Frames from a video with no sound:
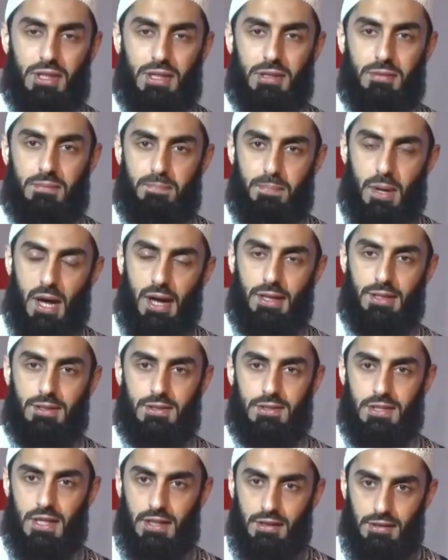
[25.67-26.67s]
in
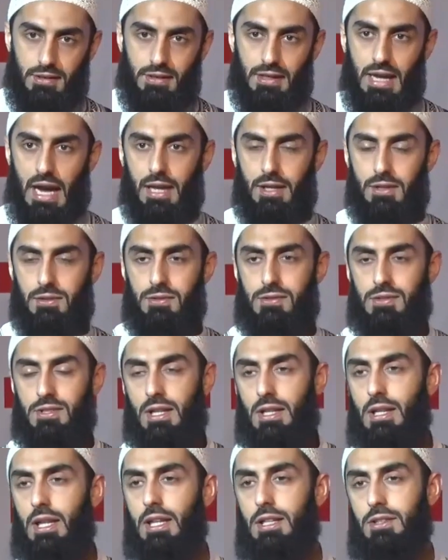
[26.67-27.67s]
pints and gallons
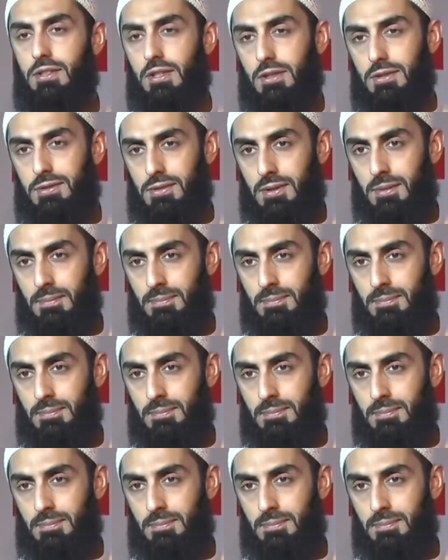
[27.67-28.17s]
and liters.